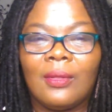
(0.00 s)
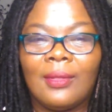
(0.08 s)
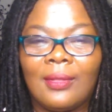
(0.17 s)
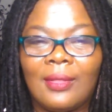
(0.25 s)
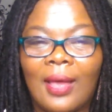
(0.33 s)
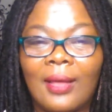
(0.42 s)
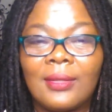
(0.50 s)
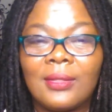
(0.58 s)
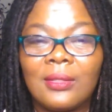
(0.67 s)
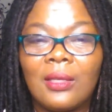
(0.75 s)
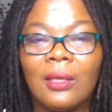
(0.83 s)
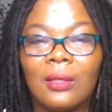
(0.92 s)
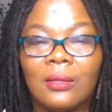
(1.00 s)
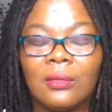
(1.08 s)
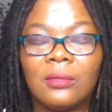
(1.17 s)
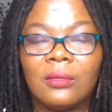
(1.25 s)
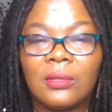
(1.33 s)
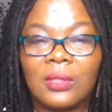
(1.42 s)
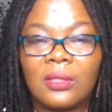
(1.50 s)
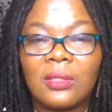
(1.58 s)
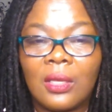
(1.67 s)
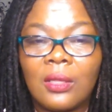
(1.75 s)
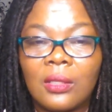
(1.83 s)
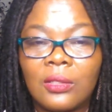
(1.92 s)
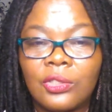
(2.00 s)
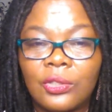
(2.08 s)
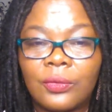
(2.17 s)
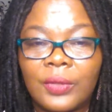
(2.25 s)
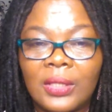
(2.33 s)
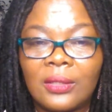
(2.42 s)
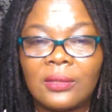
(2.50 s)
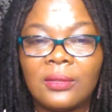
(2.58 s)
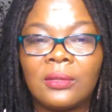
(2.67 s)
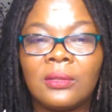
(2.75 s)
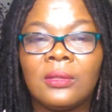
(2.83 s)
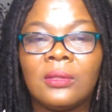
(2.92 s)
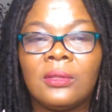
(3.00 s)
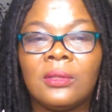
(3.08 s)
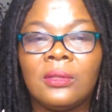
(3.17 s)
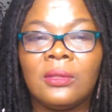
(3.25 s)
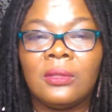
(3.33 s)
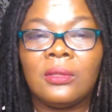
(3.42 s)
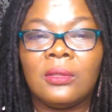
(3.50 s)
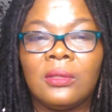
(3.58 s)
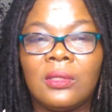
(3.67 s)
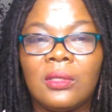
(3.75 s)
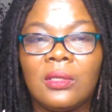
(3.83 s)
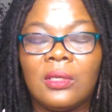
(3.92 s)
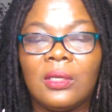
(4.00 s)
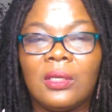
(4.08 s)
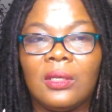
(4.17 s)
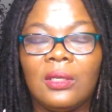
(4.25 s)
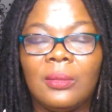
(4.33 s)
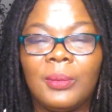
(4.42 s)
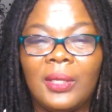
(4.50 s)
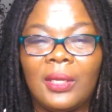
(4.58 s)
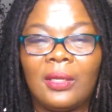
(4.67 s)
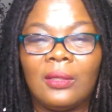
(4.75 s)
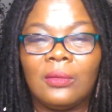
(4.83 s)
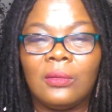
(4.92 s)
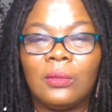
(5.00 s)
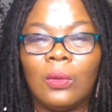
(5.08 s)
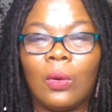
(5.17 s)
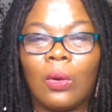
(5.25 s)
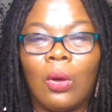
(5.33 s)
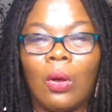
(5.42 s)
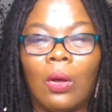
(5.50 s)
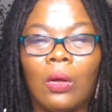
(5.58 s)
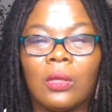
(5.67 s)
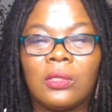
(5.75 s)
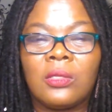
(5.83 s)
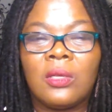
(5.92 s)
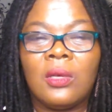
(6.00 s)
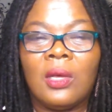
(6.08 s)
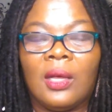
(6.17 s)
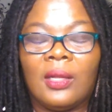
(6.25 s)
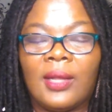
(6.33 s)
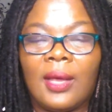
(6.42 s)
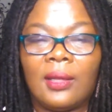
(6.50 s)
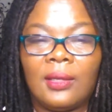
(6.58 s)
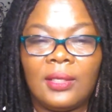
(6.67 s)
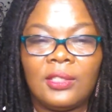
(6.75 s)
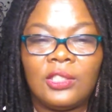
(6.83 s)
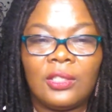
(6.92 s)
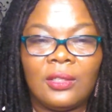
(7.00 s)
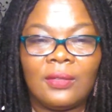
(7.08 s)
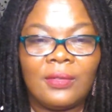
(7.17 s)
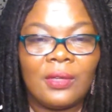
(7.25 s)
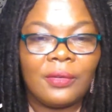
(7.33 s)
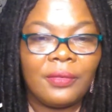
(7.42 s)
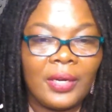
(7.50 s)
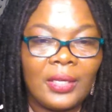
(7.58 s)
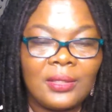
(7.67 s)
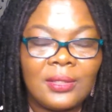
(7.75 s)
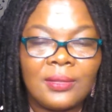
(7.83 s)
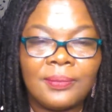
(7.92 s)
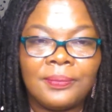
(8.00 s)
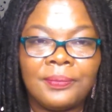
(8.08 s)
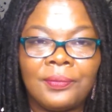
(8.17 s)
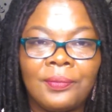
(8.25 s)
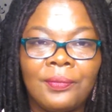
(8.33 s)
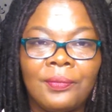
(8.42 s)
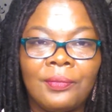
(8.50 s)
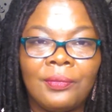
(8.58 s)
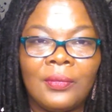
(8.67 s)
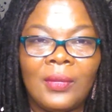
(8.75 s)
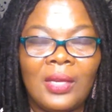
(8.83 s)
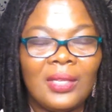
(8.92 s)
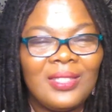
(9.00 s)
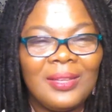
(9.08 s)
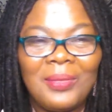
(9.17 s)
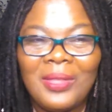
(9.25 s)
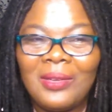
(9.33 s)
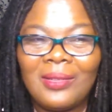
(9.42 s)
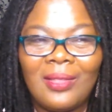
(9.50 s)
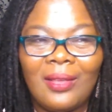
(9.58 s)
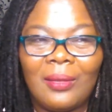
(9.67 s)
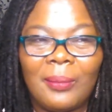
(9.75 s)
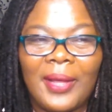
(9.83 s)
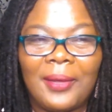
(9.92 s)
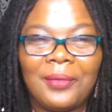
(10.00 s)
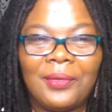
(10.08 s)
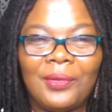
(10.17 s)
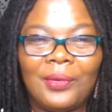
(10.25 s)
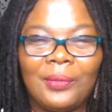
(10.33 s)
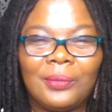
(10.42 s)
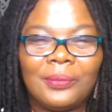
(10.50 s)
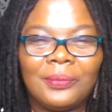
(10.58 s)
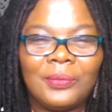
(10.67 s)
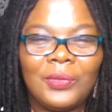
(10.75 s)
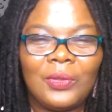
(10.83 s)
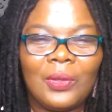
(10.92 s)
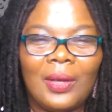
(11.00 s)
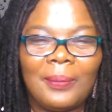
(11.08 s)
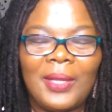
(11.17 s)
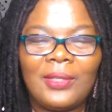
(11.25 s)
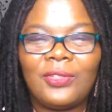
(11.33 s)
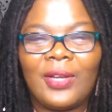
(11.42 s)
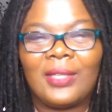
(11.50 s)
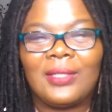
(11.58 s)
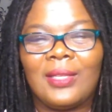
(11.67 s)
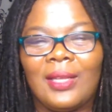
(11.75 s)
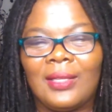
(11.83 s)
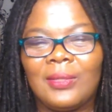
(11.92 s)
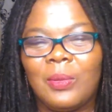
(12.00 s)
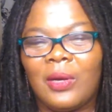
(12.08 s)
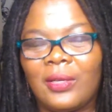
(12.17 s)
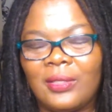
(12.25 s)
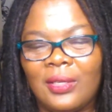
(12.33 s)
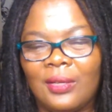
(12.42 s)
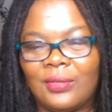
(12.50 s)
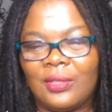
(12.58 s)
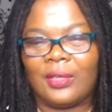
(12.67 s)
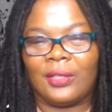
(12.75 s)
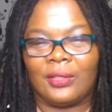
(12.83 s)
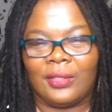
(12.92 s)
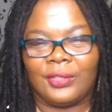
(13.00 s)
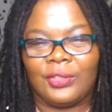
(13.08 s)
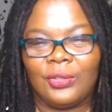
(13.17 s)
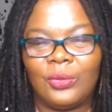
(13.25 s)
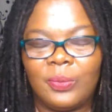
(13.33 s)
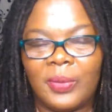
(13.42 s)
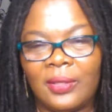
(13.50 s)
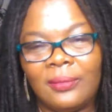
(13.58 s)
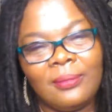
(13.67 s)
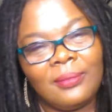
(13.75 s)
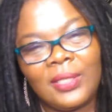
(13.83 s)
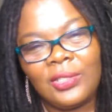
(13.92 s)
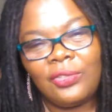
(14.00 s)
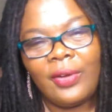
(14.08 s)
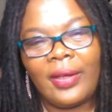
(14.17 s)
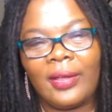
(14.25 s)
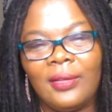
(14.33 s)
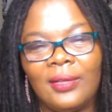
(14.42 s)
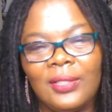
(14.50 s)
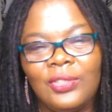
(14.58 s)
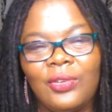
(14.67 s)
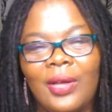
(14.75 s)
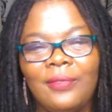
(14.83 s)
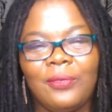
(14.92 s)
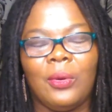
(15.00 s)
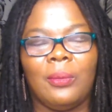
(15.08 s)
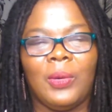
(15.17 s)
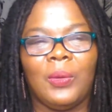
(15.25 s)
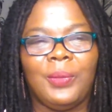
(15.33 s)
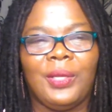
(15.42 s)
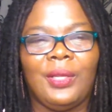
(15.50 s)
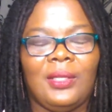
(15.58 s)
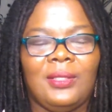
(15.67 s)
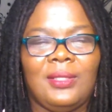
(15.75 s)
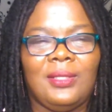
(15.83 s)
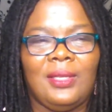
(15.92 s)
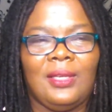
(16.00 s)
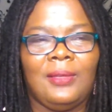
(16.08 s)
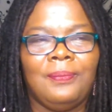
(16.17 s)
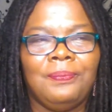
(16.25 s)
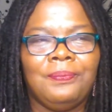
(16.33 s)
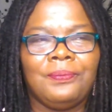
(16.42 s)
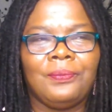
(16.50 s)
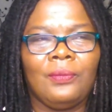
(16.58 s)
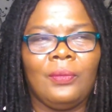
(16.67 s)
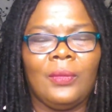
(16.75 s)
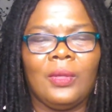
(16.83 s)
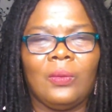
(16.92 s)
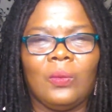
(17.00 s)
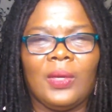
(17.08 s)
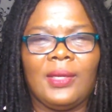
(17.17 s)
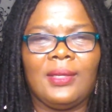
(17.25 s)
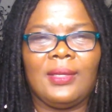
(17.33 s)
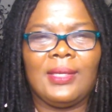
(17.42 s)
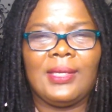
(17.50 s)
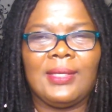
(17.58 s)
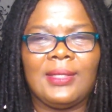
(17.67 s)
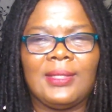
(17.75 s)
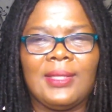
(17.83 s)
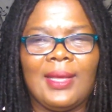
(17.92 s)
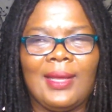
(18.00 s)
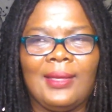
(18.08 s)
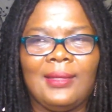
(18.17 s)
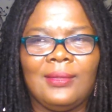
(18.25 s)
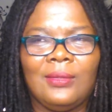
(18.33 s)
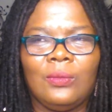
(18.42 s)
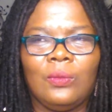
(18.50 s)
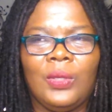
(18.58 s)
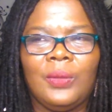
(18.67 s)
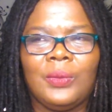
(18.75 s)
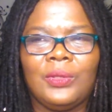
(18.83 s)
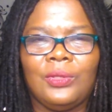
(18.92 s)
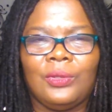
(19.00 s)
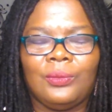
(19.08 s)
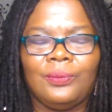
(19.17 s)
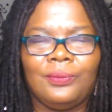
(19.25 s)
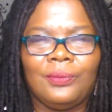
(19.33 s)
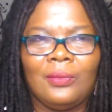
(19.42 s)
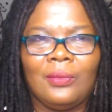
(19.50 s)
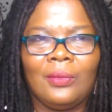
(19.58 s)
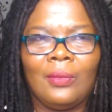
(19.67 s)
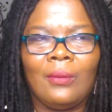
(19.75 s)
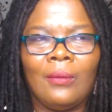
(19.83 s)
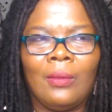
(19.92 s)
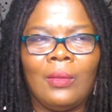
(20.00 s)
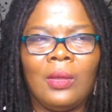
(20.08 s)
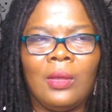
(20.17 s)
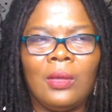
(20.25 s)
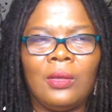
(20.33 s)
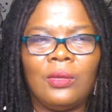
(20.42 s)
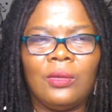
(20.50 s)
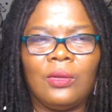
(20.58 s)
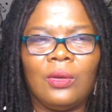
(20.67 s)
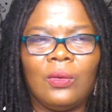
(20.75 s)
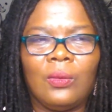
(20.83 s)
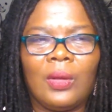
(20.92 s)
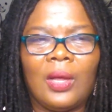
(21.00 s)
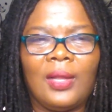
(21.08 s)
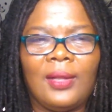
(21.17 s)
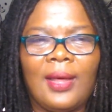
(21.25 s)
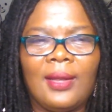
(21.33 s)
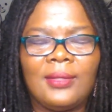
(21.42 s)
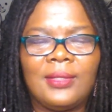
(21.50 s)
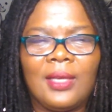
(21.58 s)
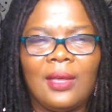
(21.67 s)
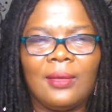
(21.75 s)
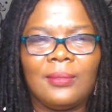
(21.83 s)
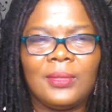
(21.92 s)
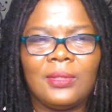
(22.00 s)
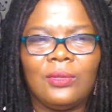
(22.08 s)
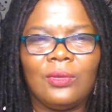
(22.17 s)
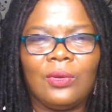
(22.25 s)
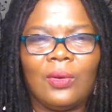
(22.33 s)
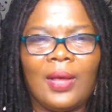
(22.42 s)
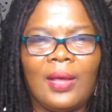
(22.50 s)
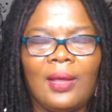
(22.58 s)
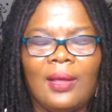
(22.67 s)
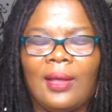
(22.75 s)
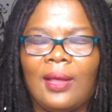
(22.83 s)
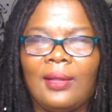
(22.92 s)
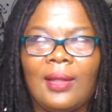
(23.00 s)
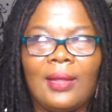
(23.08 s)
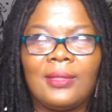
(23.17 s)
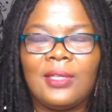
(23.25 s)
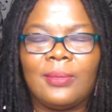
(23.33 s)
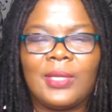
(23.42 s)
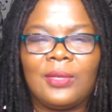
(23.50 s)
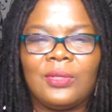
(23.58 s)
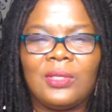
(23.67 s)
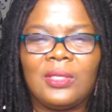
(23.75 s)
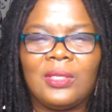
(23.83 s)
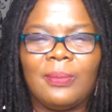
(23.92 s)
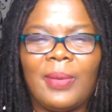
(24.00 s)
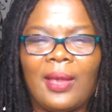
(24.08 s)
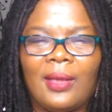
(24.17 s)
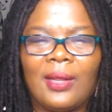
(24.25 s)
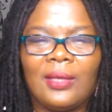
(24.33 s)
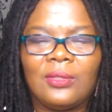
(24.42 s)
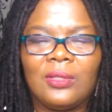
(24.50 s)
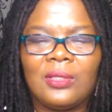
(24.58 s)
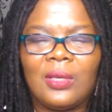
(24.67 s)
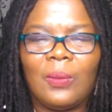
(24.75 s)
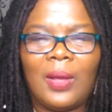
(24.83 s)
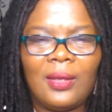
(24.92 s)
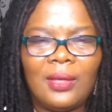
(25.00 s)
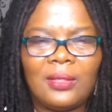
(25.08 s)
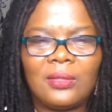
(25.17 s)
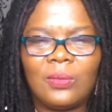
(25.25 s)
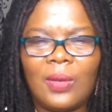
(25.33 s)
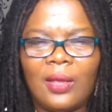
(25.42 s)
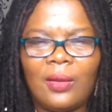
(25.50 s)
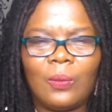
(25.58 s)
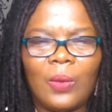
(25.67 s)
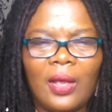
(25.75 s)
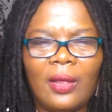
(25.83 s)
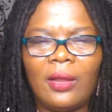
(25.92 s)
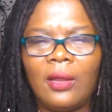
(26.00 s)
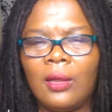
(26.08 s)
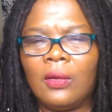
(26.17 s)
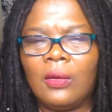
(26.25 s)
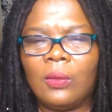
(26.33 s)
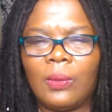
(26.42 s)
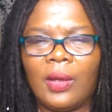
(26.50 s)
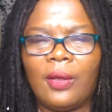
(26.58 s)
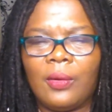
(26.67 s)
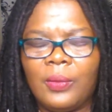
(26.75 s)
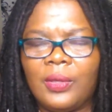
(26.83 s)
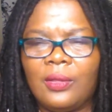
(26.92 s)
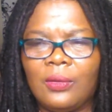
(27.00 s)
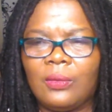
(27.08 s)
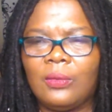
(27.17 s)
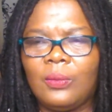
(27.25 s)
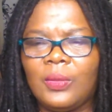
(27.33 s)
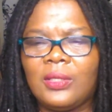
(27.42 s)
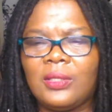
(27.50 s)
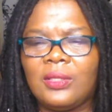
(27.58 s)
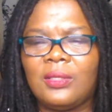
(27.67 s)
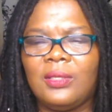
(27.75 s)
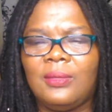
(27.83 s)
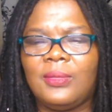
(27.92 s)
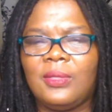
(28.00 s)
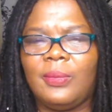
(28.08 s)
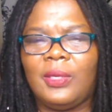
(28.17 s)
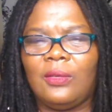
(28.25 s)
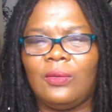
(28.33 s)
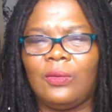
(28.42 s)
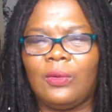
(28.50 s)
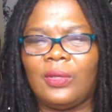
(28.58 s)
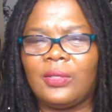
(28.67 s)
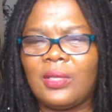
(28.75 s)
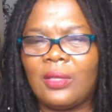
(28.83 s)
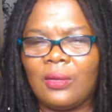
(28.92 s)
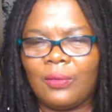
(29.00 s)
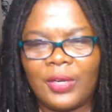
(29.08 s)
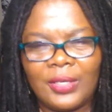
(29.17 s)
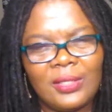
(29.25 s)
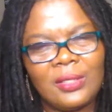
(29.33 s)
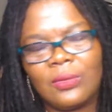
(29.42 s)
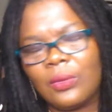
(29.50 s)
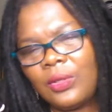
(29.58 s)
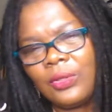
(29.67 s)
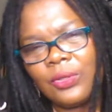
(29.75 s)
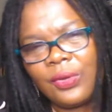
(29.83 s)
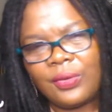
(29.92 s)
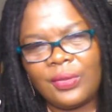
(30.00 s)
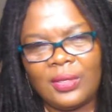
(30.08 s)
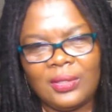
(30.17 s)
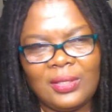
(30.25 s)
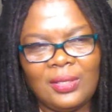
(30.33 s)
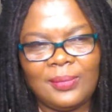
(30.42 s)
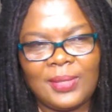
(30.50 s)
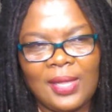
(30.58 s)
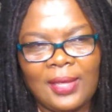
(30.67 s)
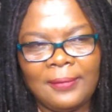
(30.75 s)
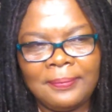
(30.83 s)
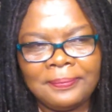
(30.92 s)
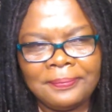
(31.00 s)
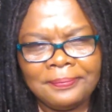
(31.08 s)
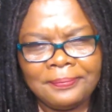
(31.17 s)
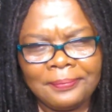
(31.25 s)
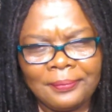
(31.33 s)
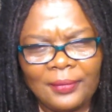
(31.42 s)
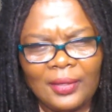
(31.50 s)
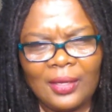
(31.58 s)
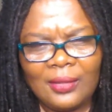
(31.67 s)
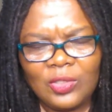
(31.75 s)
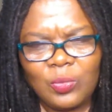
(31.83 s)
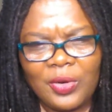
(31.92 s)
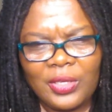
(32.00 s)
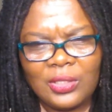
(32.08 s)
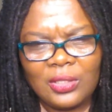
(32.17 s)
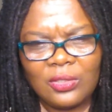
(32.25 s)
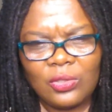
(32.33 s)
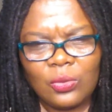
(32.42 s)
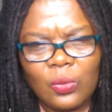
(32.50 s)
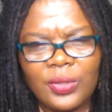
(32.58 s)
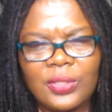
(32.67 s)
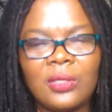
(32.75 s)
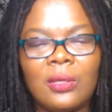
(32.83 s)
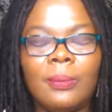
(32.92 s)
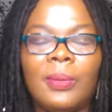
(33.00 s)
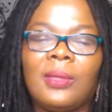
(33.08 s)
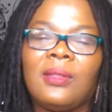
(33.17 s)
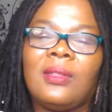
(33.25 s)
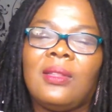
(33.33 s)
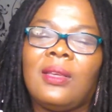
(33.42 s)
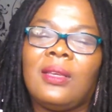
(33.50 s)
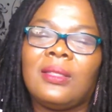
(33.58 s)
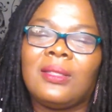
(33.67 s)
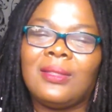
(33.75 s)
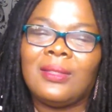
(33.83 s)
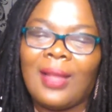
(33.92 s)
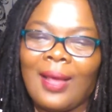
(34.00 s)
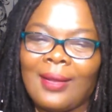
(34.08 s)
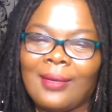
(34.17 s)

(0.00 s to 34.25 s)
that the skin that you're in, could eliminate or cause annihilation of their race. It's something to think about. I'm not trying to say let's put ourselves in their shoes, but let's try. Let's try for a moment and see what it is that we would do. A lot of times, I used to sit back and I used to say, why us? Why are we the only ones that seem to be, there's other races on this earth, and it seems like, yeah, there's prejudice towards them, but it's not